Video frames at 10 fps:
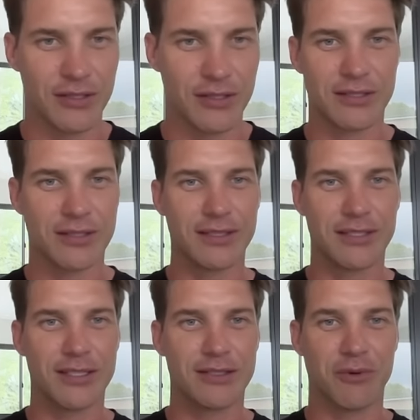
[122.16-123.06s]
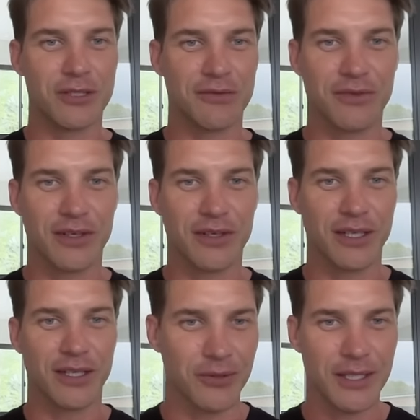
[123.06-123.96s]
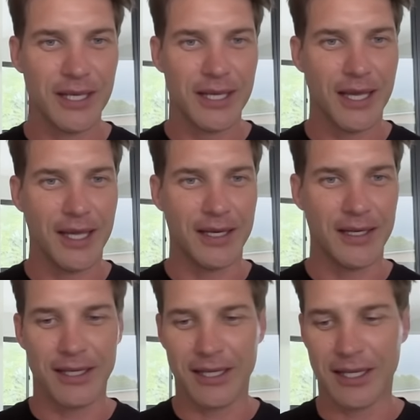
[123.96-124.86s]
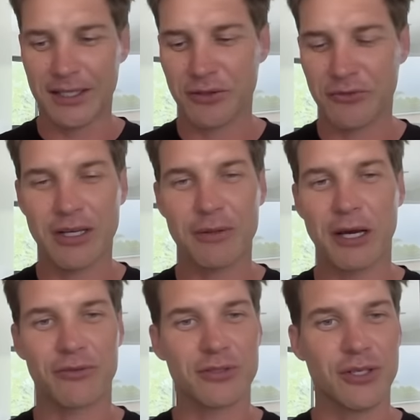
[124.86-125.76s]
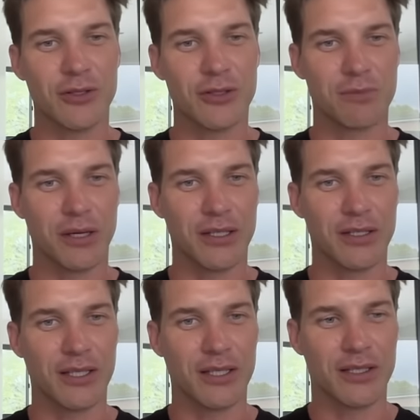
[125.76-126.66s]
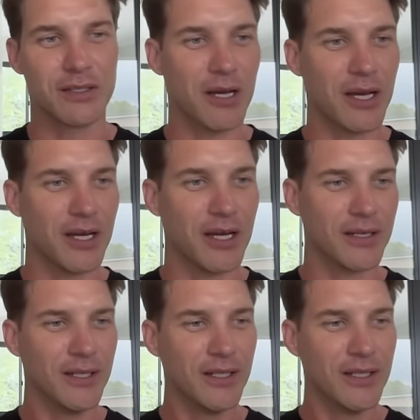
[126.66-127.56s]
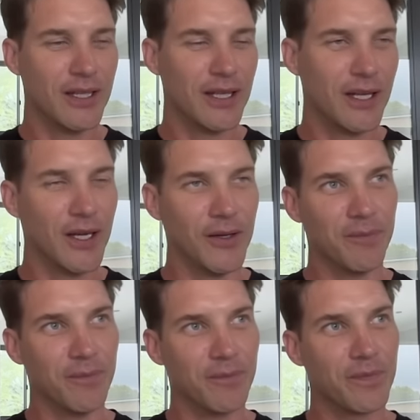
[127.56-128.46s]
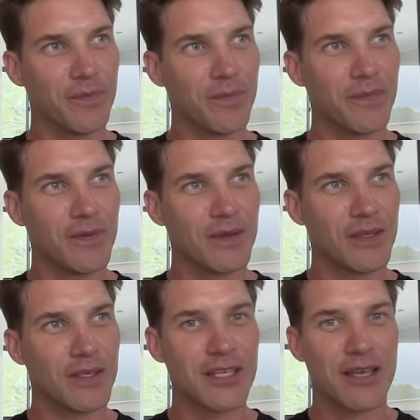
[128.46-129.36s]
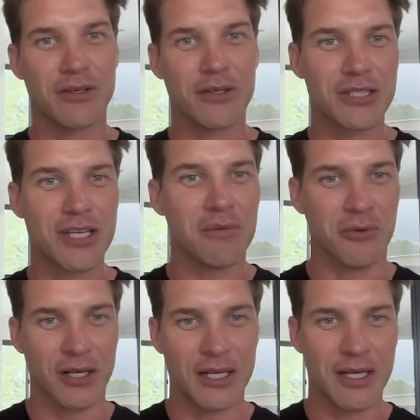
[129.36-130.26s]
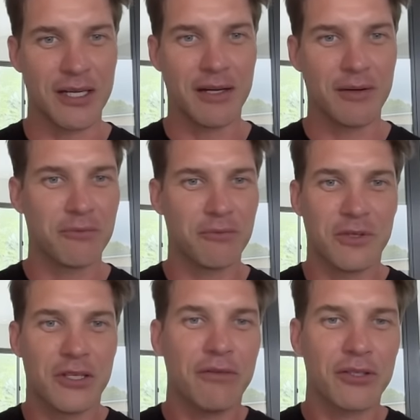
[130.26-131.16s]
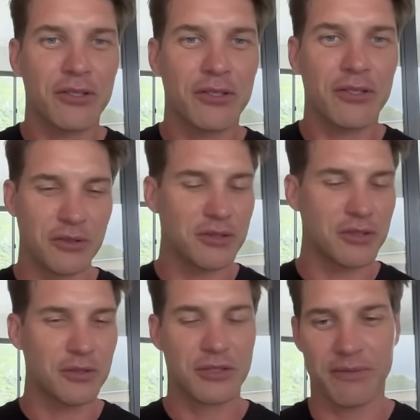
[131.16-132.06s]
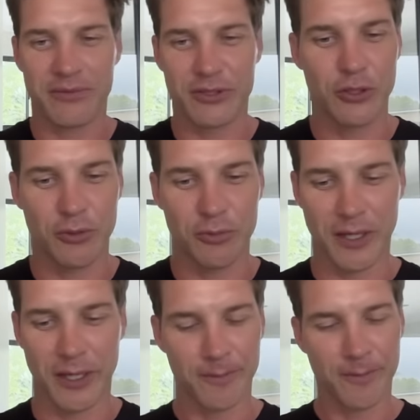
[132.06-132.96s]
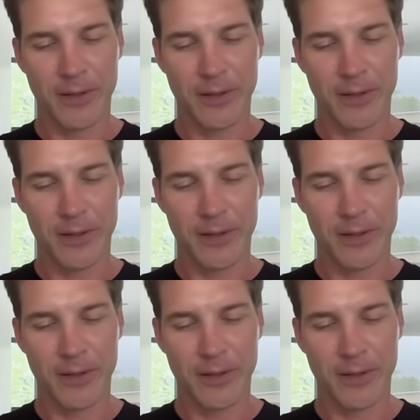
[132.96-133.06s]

just just wasn't fun at all. And it's not really about results, but it, it's about um, just having a good time, really. And when you have a good time, results do come for sure. But